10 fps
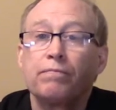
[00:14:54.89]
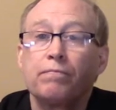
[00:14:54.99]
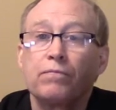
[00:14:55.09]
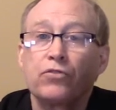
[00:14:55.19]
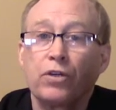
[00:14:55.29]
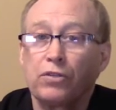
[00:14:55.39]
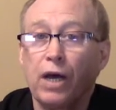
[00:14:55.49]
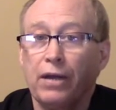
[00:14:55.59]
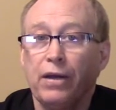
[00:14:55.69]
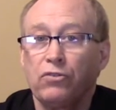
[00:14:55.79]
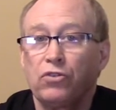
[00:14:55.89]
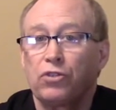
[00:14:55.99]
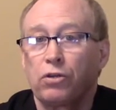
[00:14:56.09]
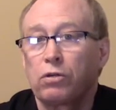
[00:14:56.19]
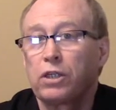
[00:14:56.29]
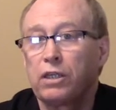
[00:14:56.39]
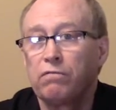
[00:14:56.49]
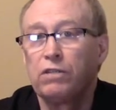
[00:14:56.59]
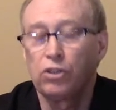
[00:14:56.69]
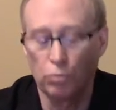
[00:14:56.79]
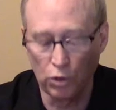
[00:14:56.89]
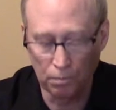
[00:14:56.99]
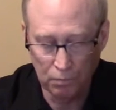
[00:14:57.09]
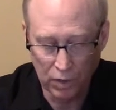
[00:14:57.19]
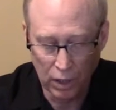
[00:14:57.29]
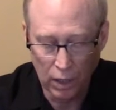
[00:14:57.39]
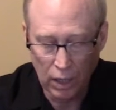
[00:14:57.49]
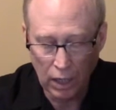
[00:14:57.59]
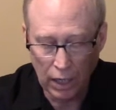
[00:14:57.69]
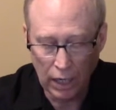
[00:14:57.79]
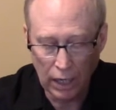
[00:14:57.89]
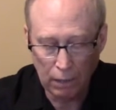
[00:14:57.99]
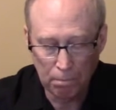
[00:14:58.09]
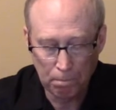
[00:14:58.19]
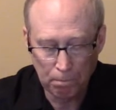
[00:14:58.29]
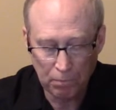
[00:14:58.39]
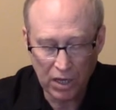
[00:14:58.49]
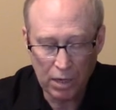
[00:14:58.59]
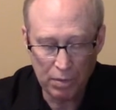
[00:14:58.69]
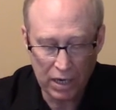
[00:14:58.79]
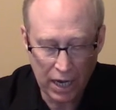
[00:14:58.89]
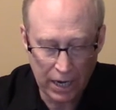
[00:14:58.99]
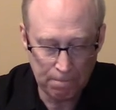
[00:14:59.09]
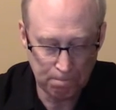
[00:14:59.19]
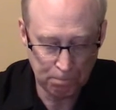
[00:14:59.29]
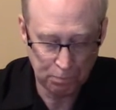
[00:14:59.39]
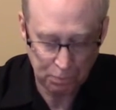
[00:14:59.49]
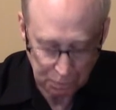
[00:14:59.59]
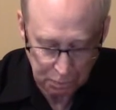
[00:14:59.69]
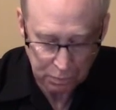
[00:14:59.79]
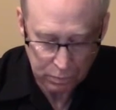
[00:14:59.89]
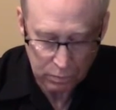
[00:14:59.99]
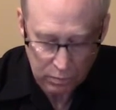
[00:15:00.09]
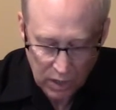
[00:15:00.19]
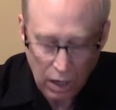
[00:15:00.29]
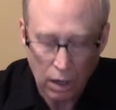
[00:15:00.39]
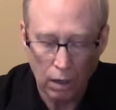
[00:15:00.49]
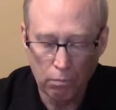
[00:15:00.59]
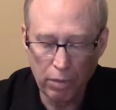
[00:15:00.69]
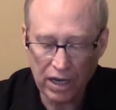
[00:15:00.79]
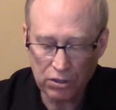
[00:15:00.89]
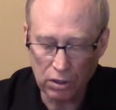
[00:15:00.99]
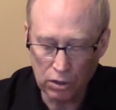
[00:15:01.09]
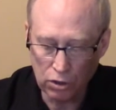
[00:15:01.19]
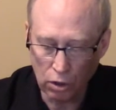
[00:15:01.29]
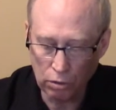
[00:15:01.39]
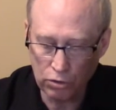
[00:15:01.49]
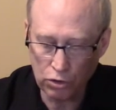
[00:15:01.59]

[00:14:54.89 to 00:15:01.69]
So it's not necessarily a visible. EPA, based on total